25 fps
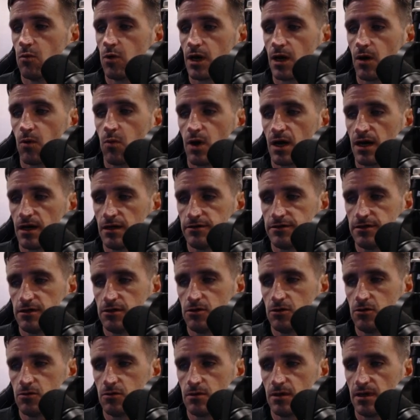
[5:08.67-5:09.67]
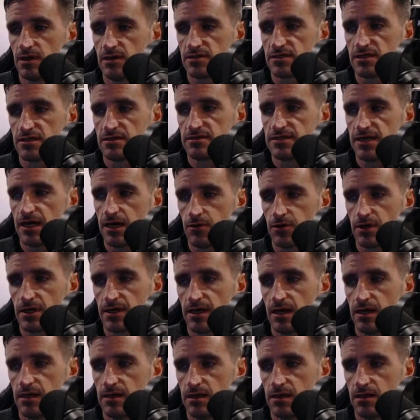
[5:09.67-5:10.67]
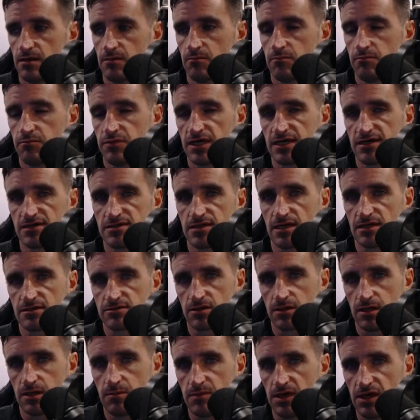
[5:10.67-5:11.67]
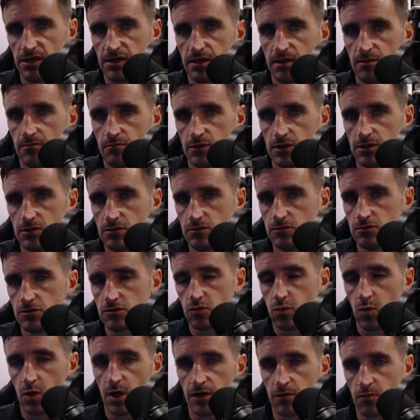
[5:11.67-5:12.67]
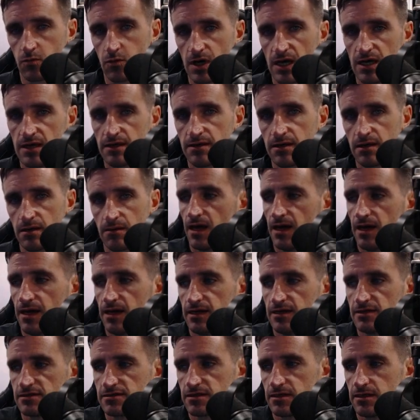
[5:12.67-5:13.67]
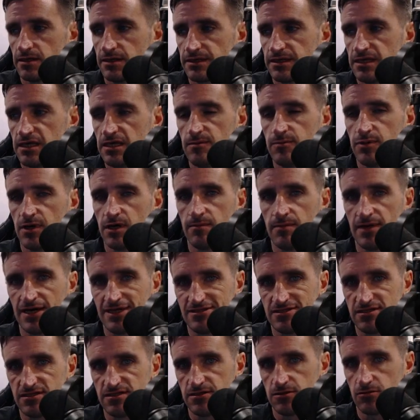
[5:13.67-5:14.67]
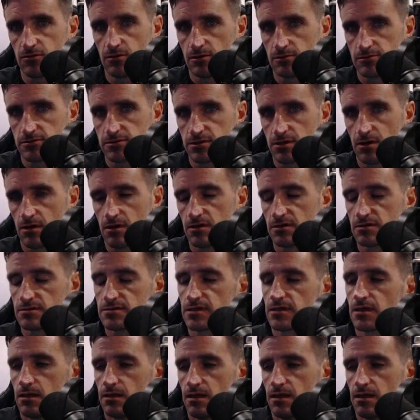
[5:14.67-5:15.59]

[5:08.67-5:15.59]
What I want to do is interrogate him, because that's going to make him lose 1 rank and it's going to keep him at 0 stars.